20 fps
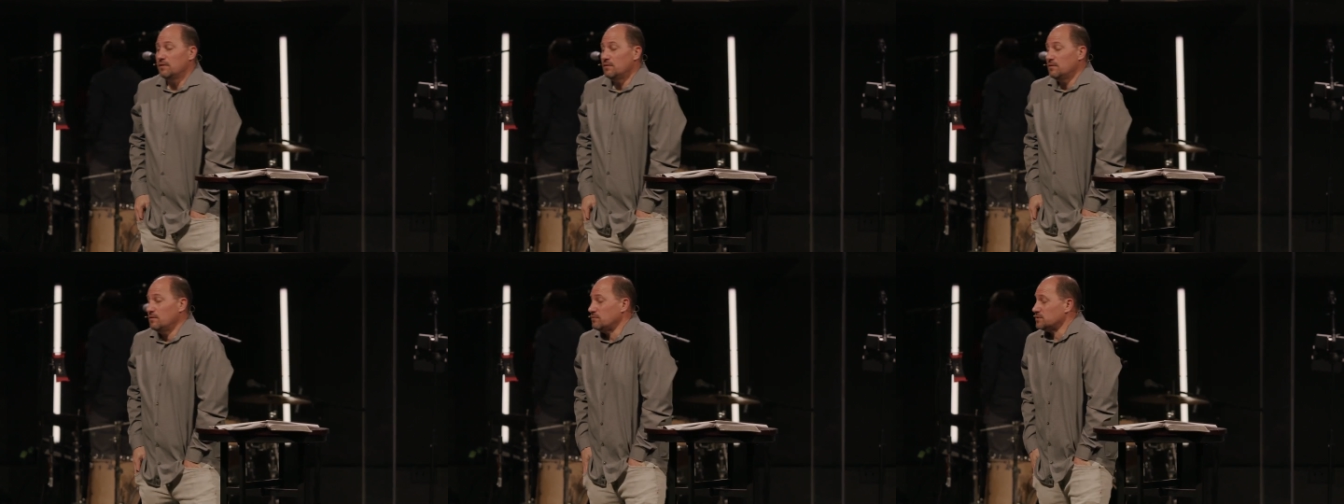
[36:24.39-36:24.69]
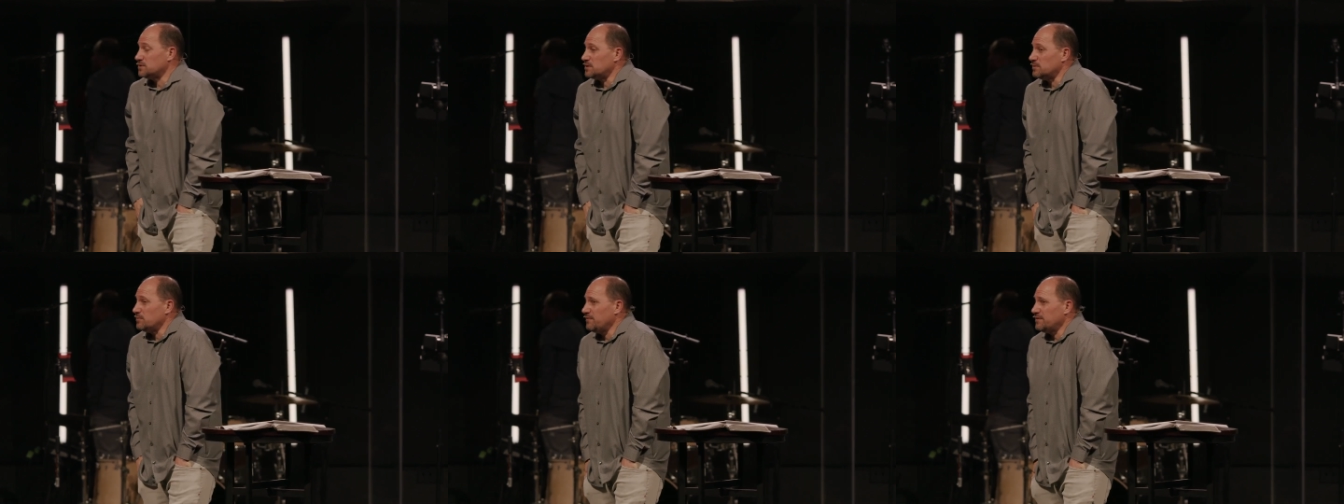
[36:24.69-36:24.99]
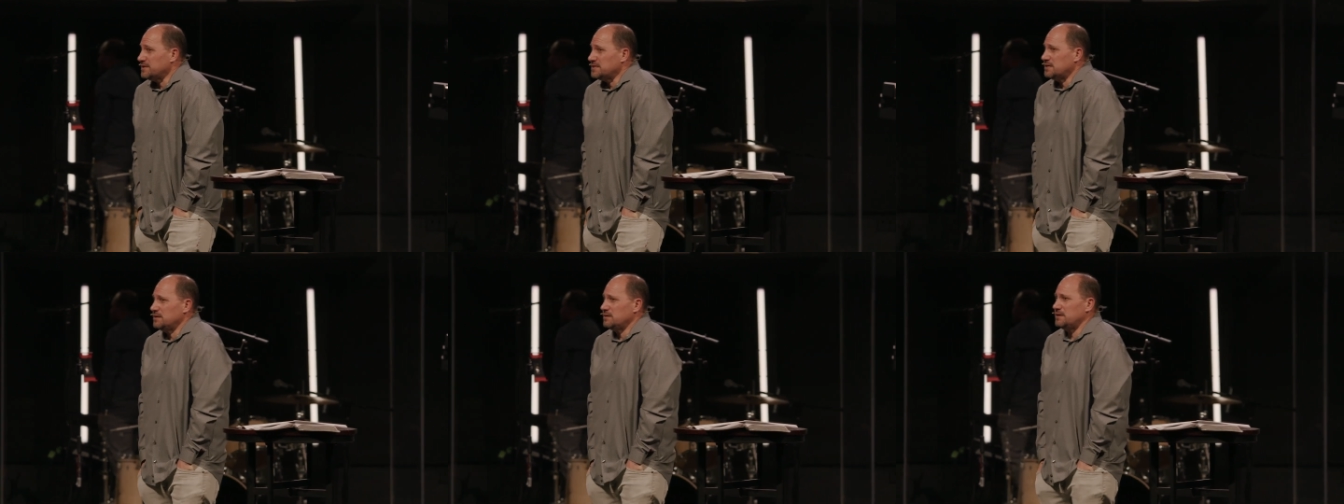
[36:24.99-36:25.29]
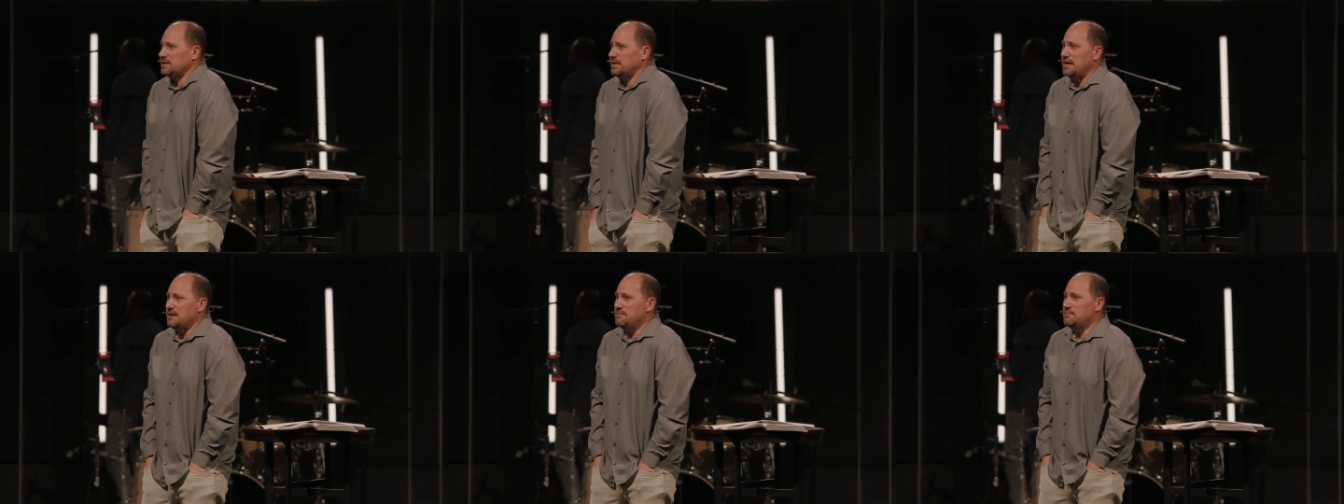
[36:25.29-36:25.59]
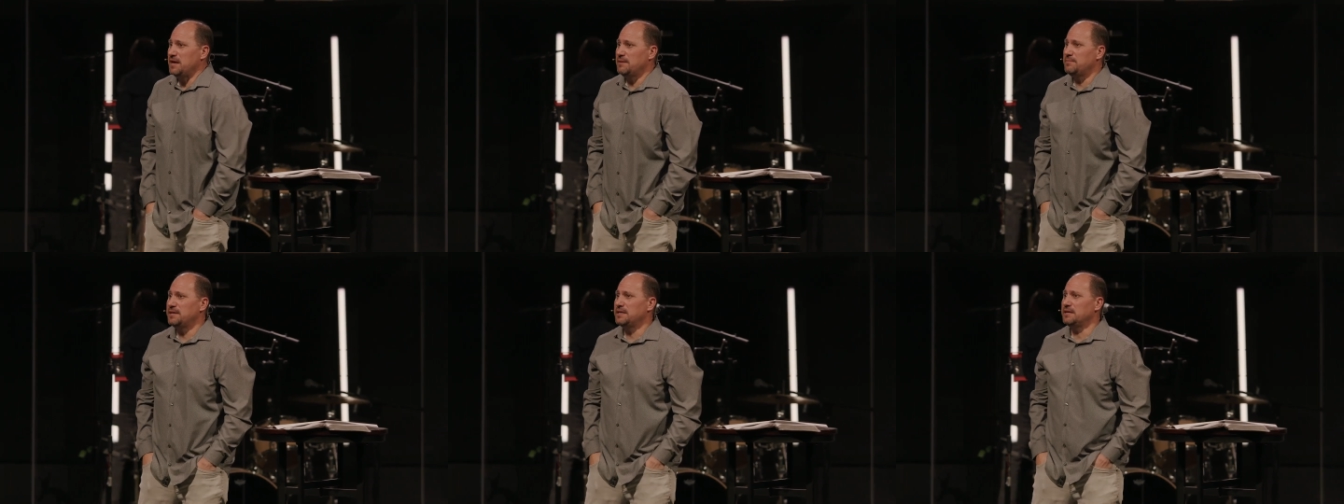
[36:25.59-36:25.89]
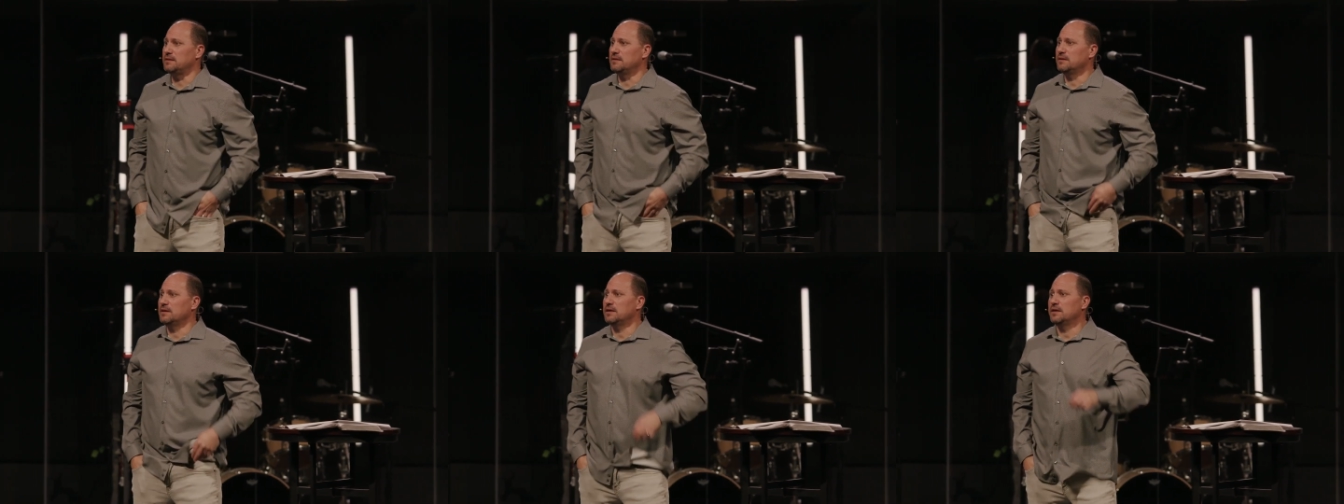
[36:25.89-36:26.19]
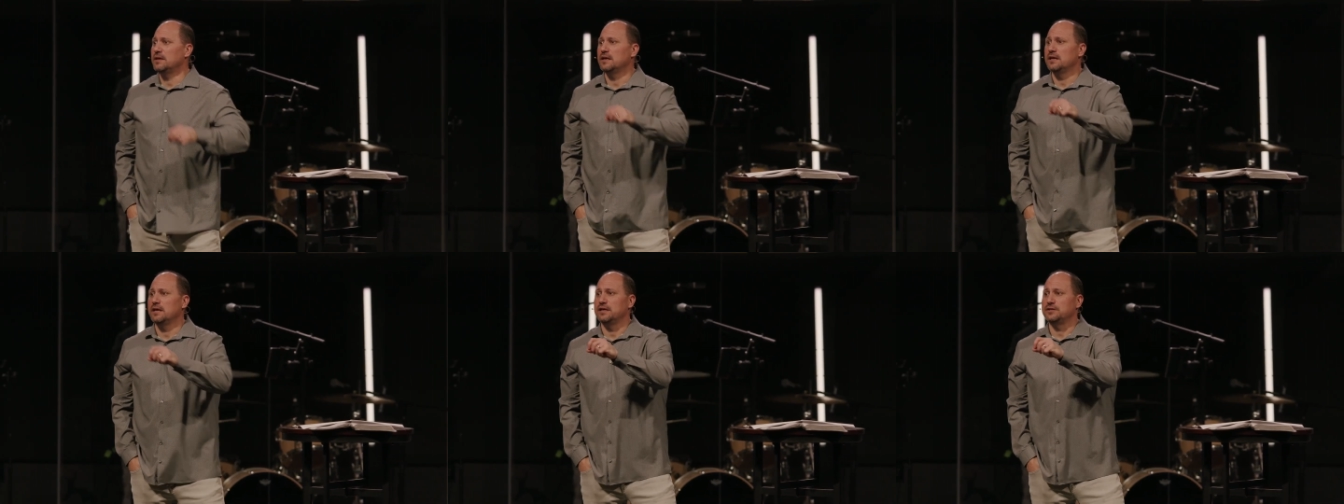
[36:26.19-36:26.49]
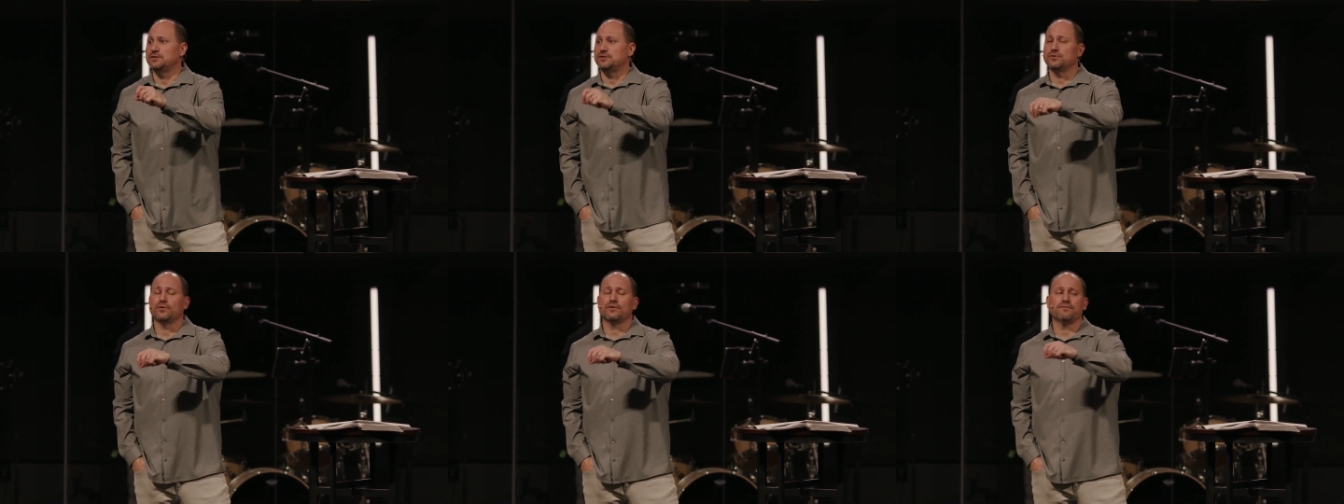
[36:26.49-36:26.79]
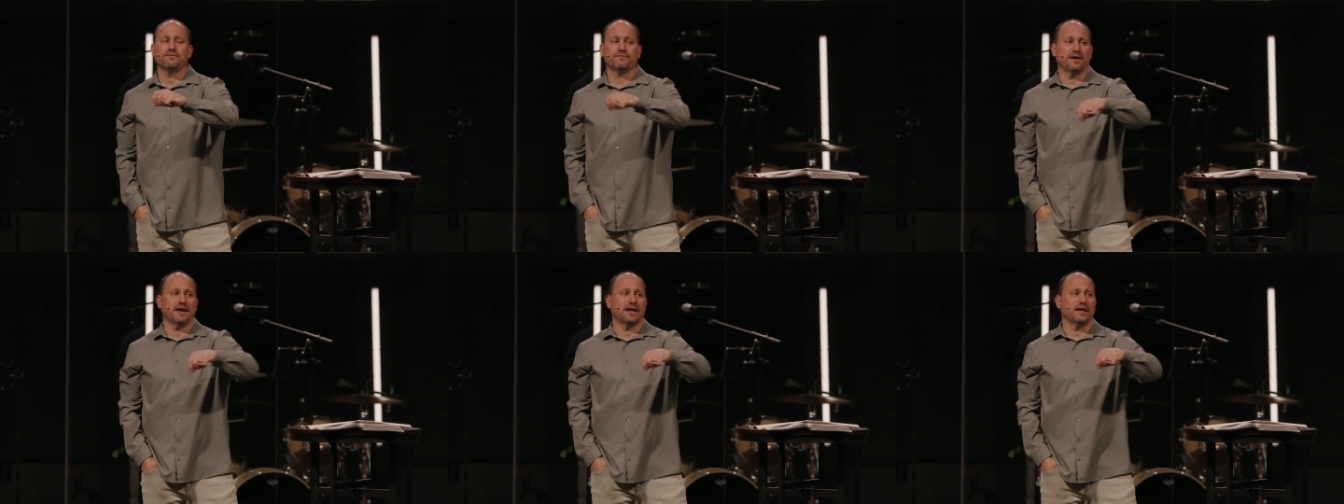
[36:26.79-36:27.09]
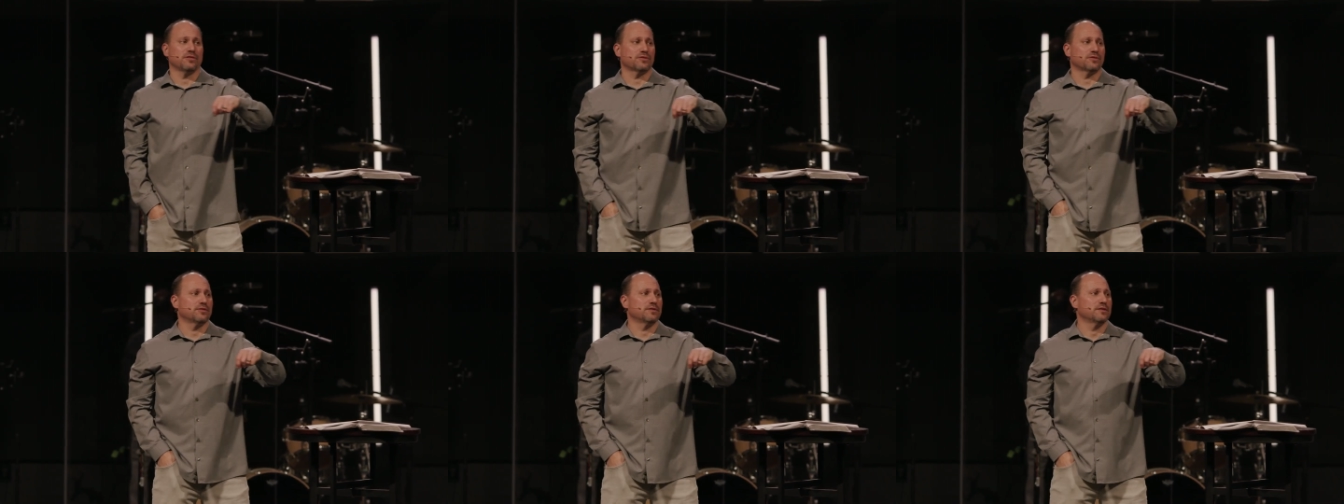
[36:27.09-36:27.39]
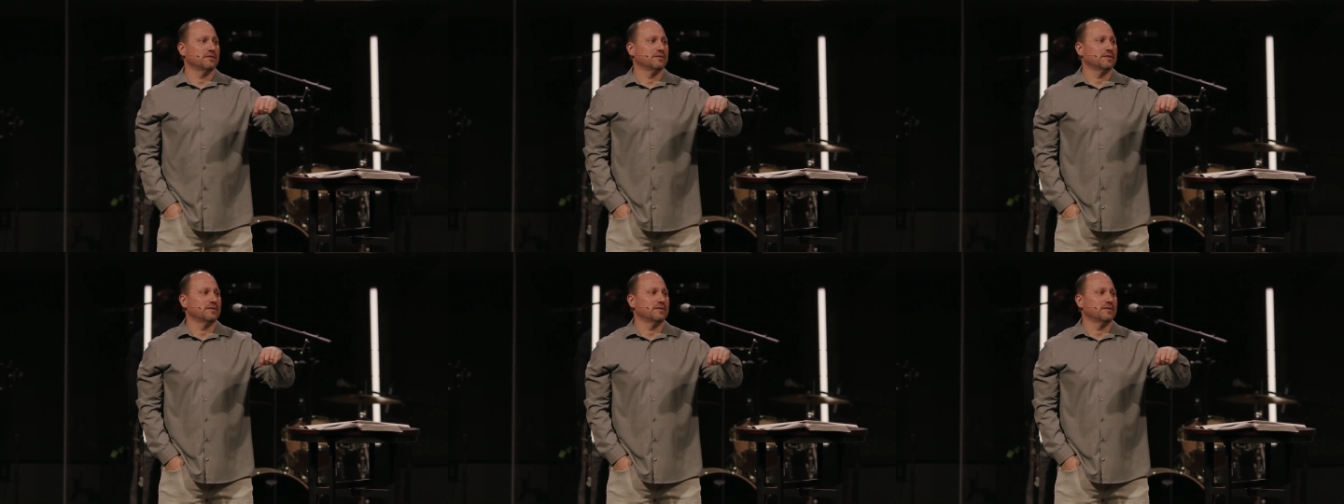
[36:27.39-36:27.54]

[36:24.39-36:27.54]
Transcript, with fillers: For some of us here today, maybe it's your faith